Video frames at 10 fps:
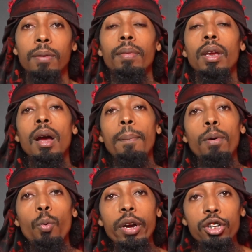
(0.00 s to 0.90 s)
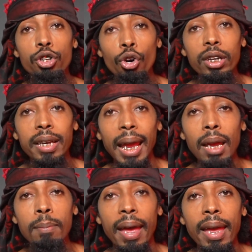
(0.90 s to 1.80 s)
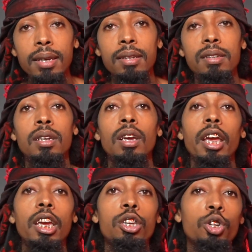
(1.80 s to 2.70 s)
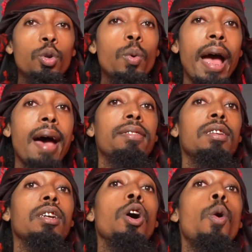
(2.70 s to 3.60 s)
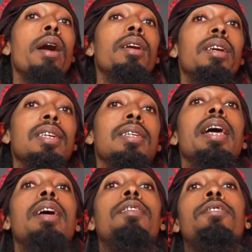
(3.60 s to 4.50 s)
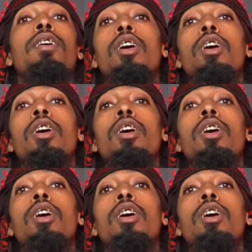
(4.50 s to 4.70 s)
But when your game ends and you have to go out of this life